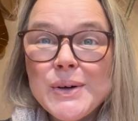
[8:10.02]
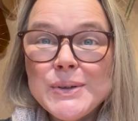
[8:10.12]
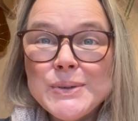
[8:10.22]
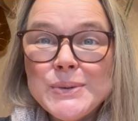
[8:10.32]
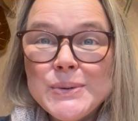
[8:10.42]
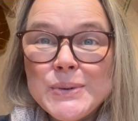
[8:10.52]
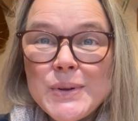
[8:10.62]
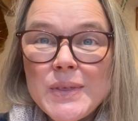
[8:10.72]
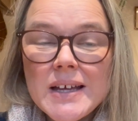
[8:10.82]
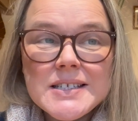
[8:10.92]
Ooh,
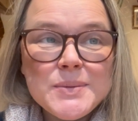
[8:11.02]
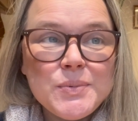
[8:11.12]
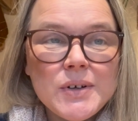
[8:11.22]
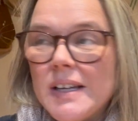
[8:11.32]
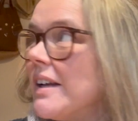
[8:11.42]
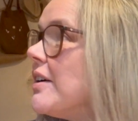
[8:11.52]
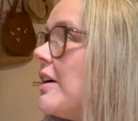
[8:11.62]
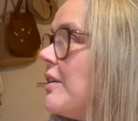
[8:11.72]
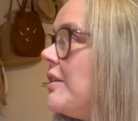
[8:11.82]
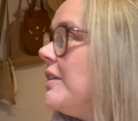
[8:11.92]
that's a pretty
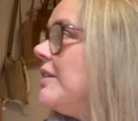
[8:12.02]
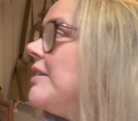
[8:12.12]
color.